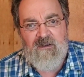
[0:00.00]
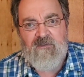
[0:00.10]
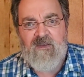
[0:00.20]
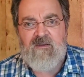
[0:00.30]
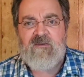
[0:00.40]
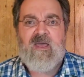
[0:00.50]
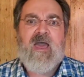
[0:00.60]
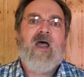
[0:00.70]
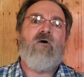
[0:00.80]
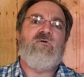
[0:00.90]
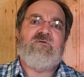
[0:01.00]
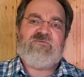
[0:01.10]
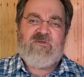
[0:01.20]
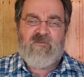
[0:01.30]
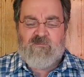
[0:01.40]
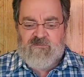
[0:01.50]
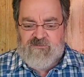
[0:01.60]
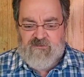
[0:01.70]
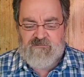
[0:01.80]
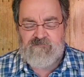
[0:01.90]
And then the hour is another one,
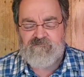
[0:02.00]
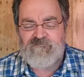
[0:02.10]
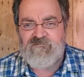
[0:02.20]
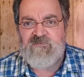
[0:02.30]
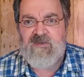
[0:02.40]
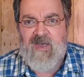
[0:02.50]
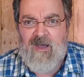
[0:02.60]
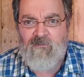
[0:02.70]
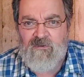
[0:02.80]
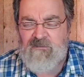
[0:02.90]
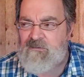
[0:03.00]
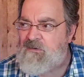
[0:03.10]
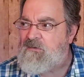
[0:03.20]
too. The hour.